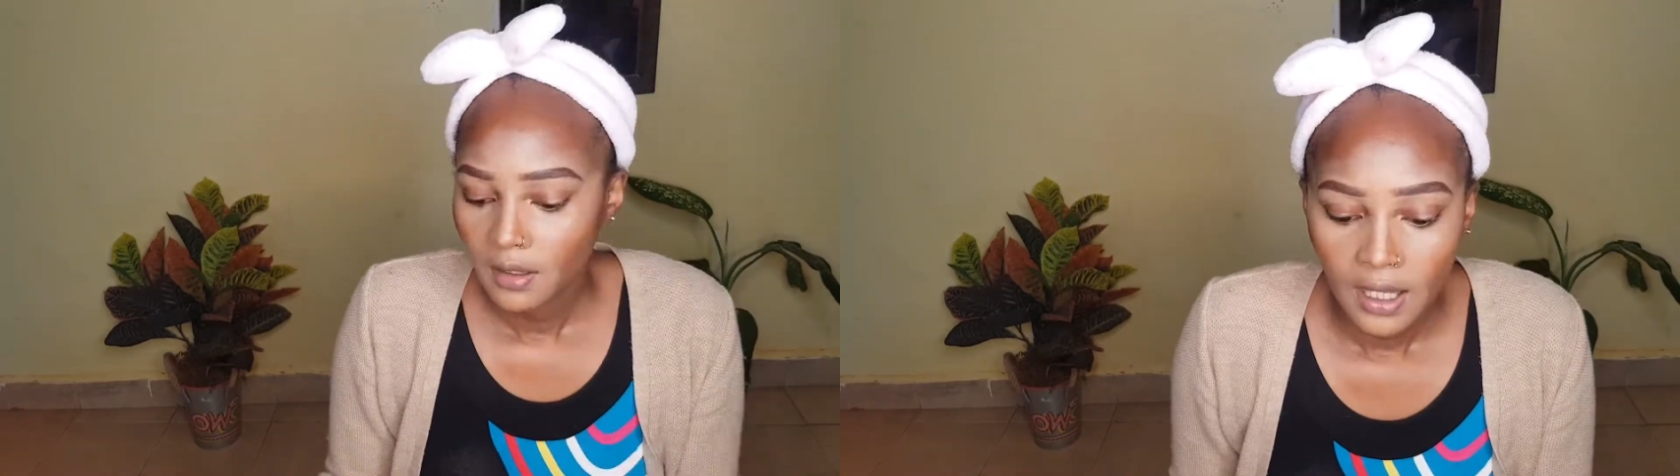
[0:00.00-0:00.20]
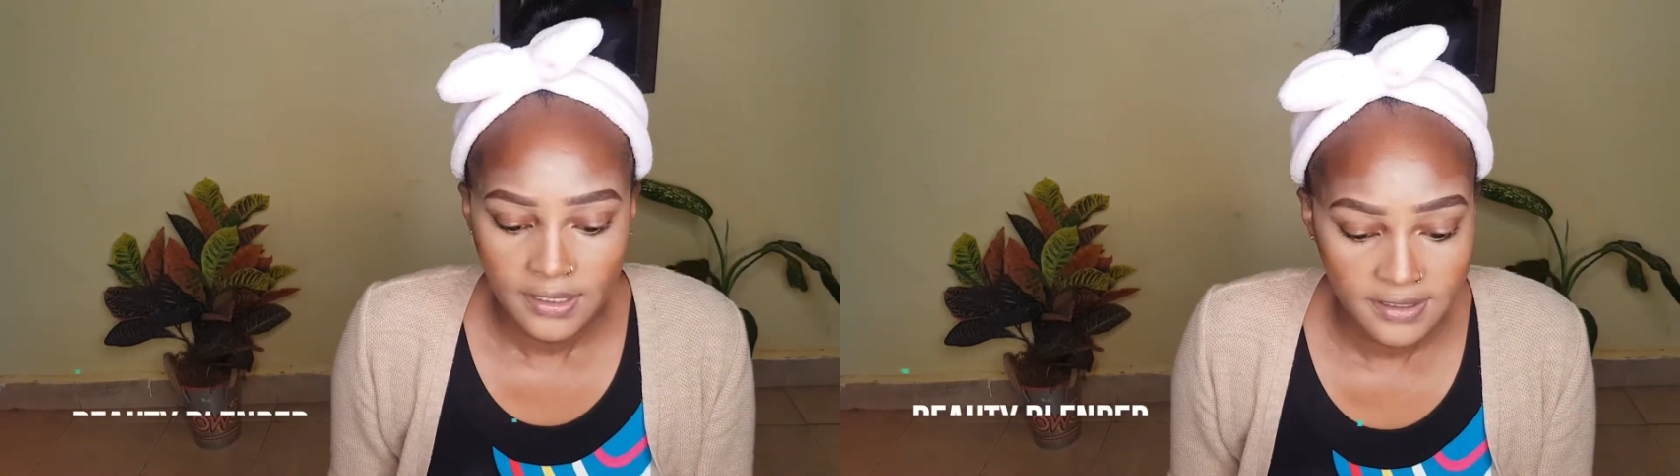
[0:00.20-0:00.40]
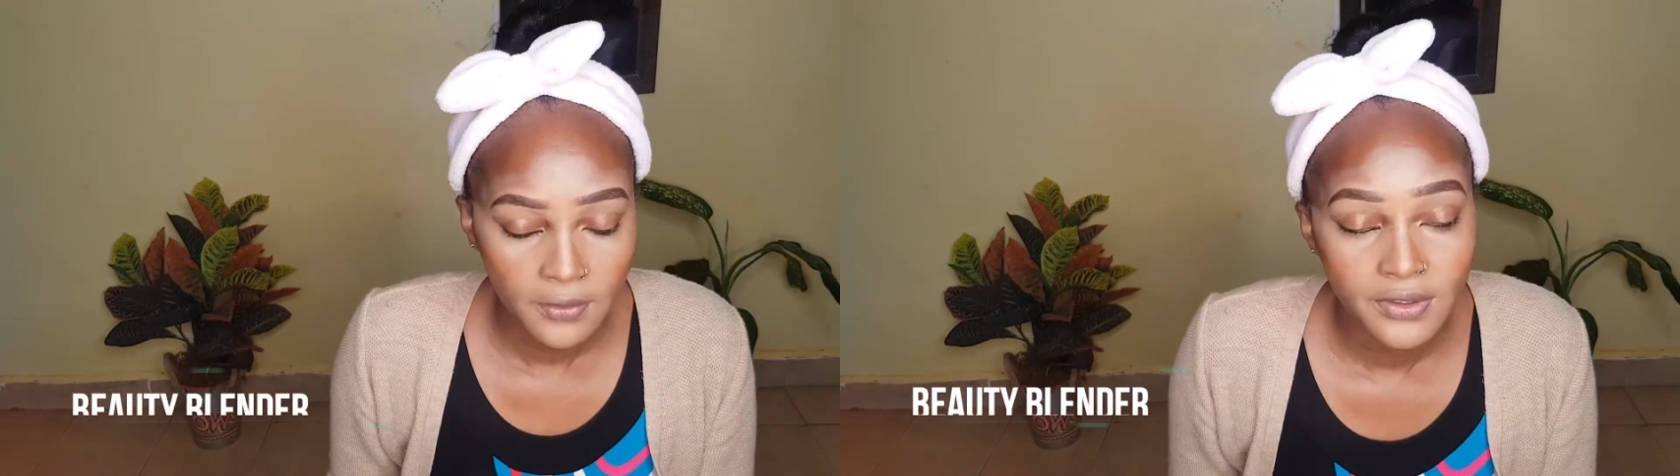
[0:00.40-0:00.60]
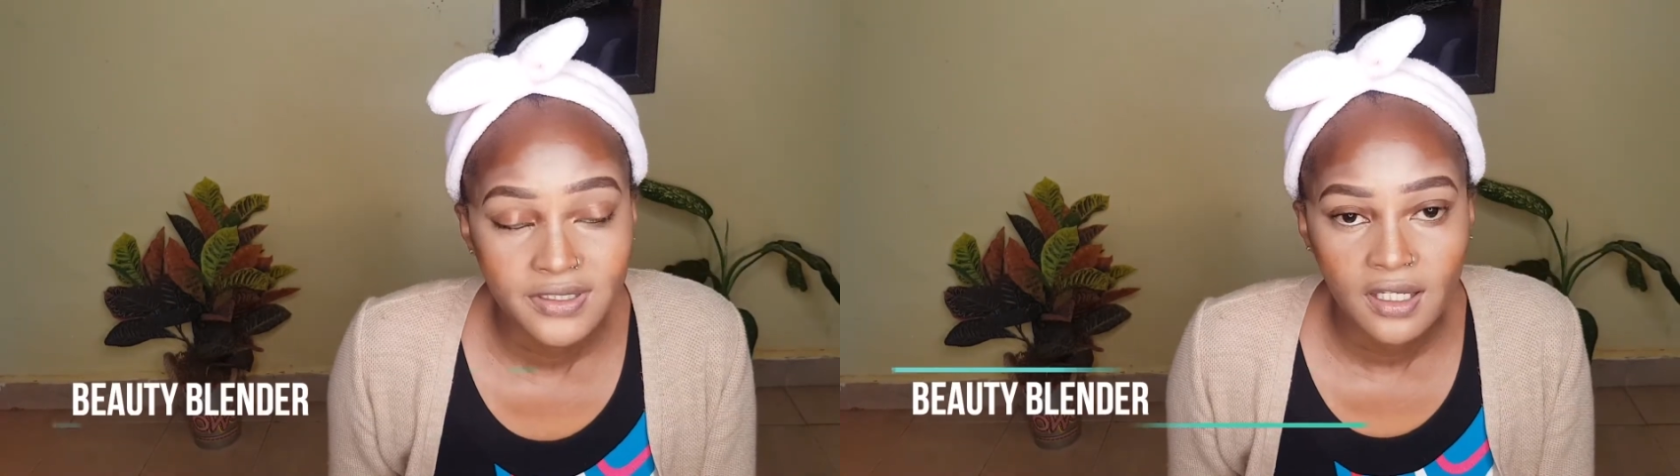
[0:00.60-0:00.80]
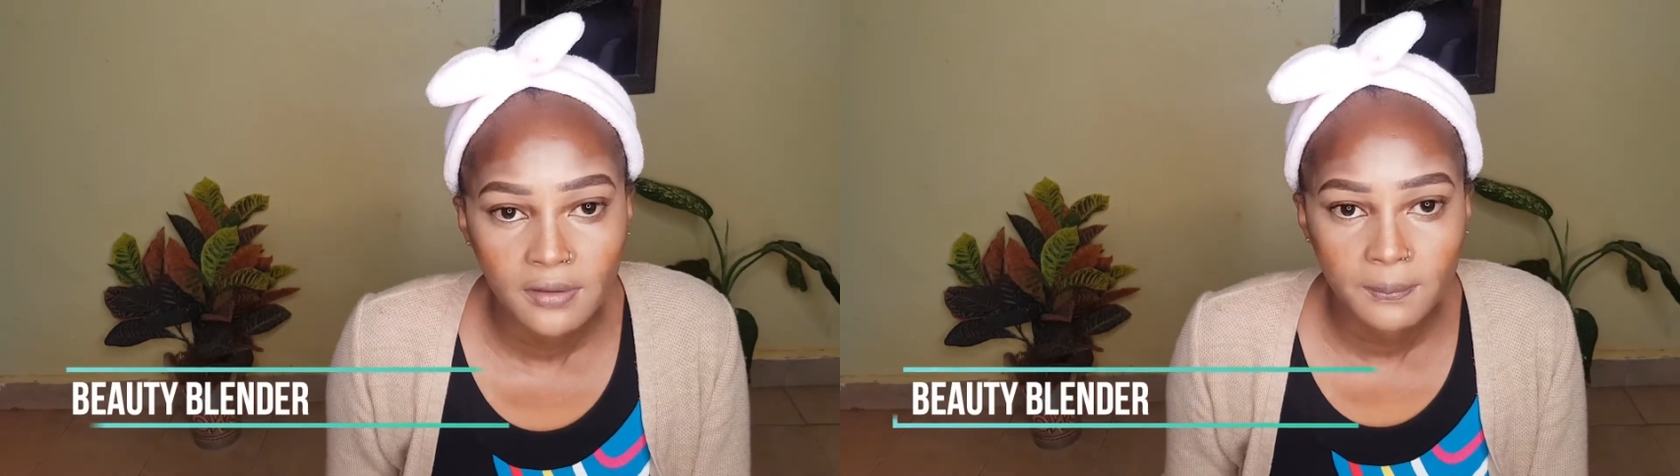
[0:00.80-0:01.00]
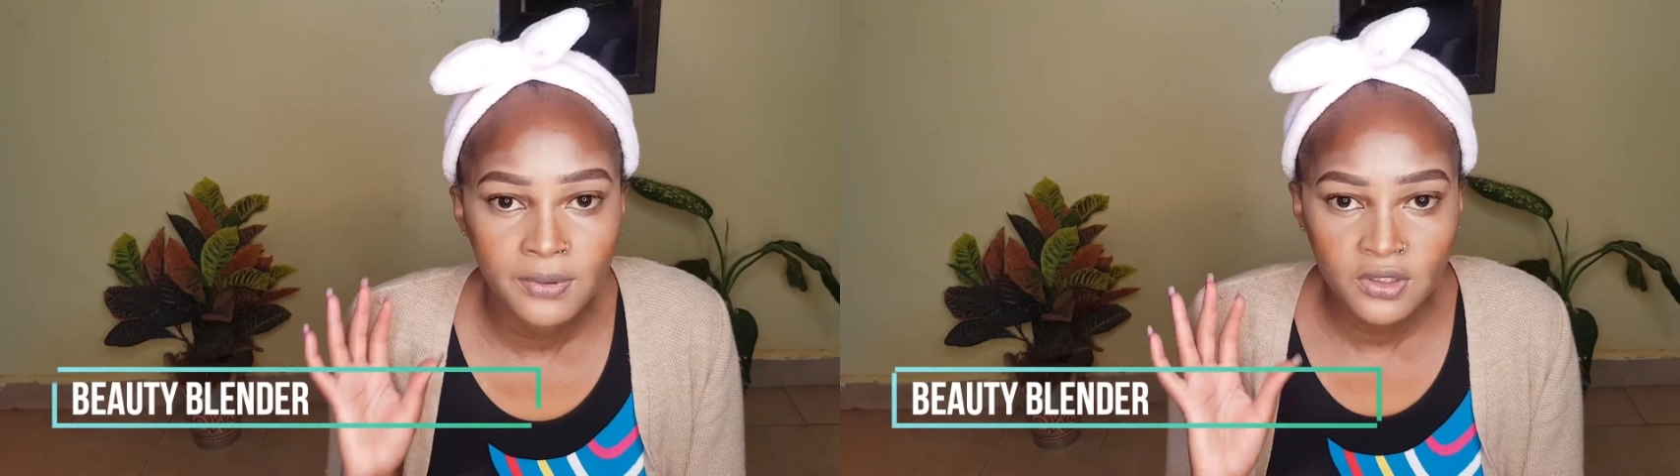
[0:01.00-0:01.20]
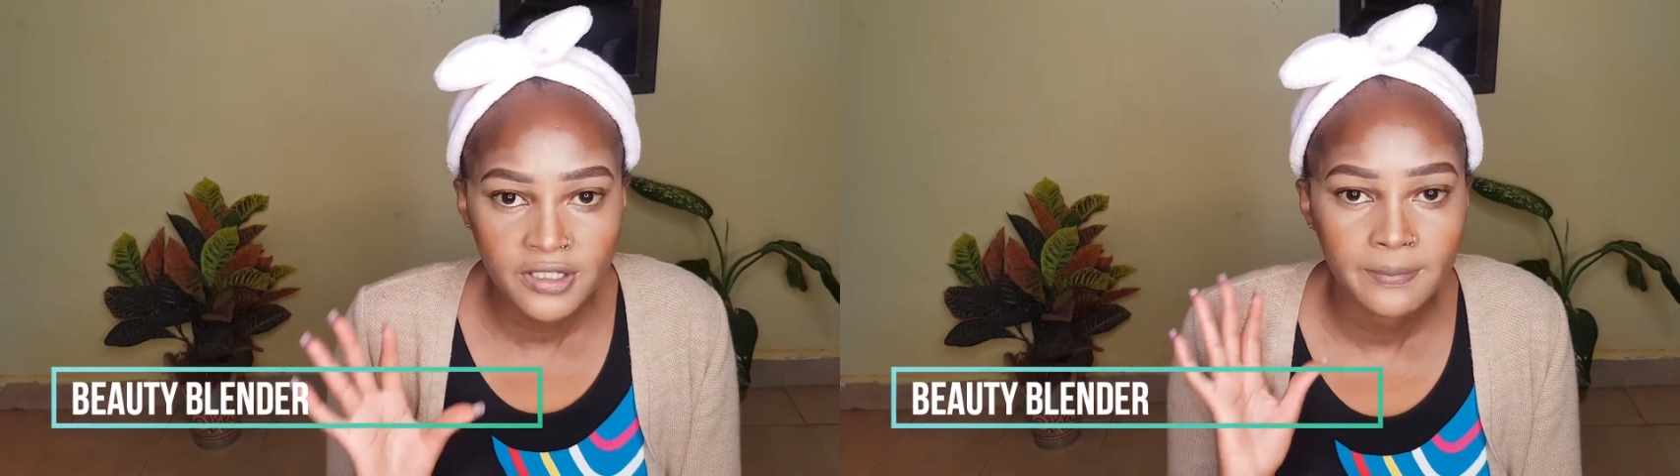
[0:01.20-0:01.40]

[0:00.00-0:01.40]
As I was saying, beauty